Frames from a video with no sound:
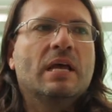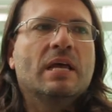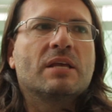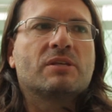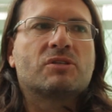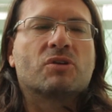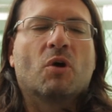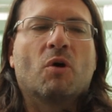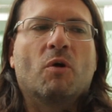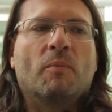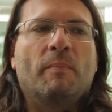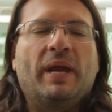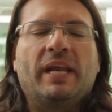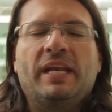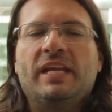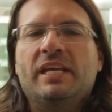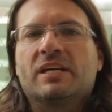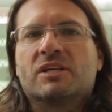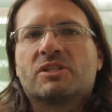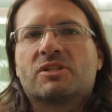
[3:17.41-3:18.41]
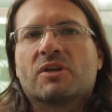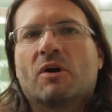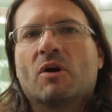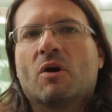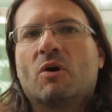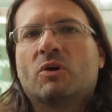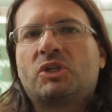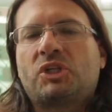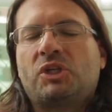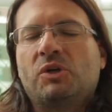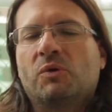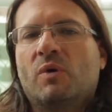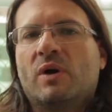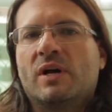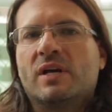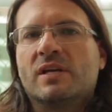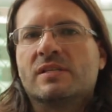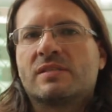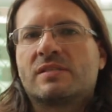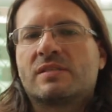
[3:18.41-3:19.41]
So many years ago, she
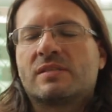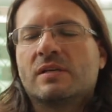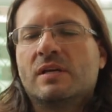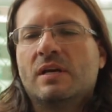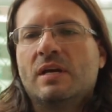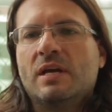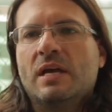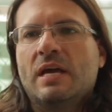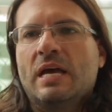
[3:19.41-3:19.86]
was